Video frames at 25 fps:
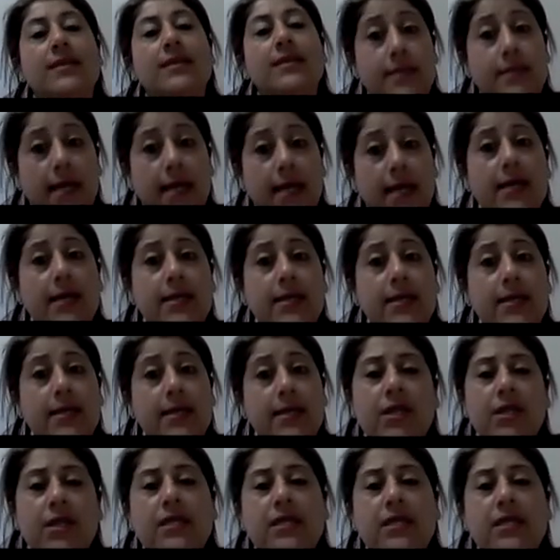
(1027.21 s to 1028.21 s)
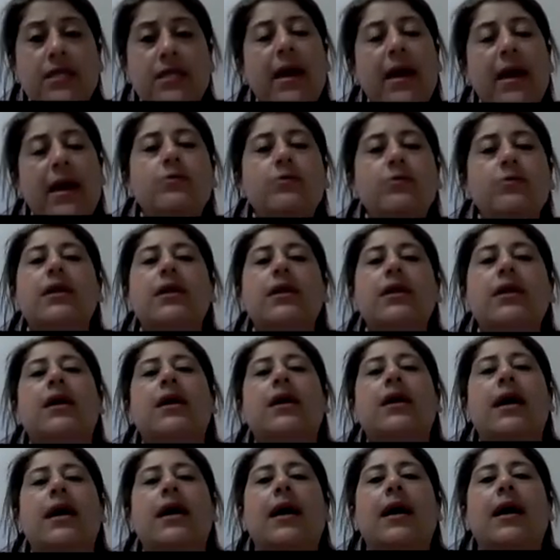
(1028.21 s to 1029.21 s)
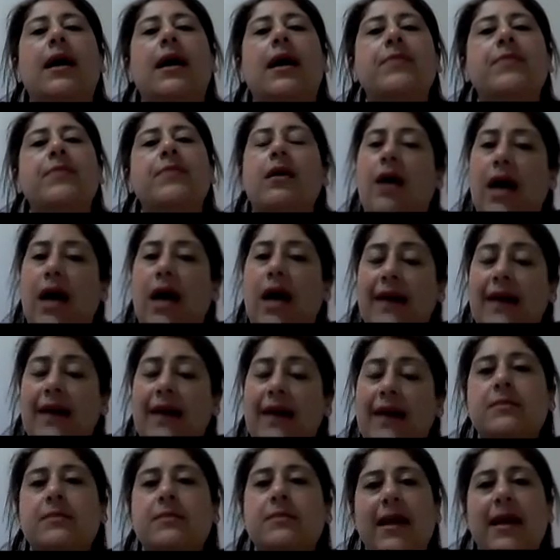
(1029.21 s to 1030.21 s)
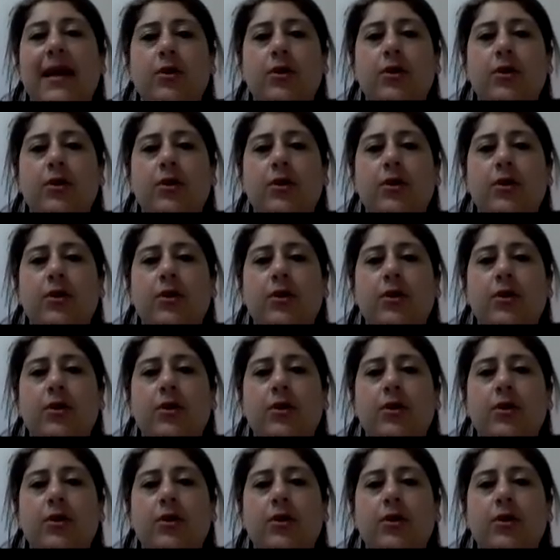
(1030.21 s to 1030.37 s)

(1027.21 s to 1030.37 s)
a marginalised thing or secondary to the male.